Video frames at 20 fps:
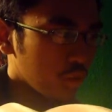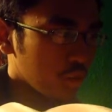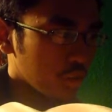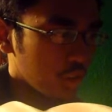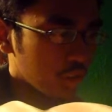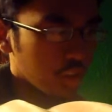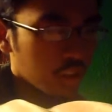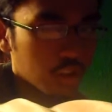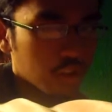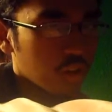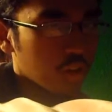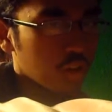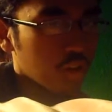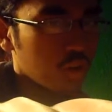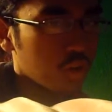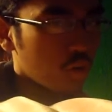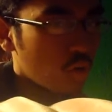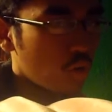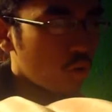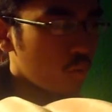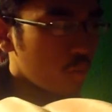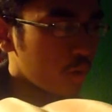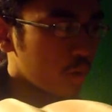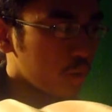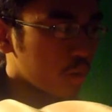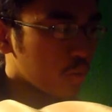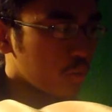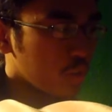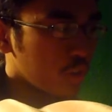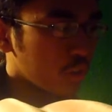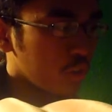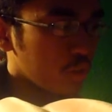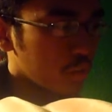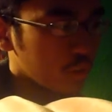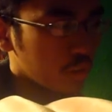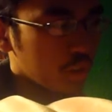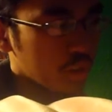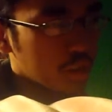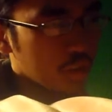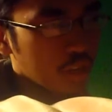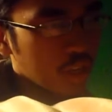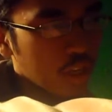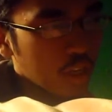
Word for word: like in the, the whole mess, but it was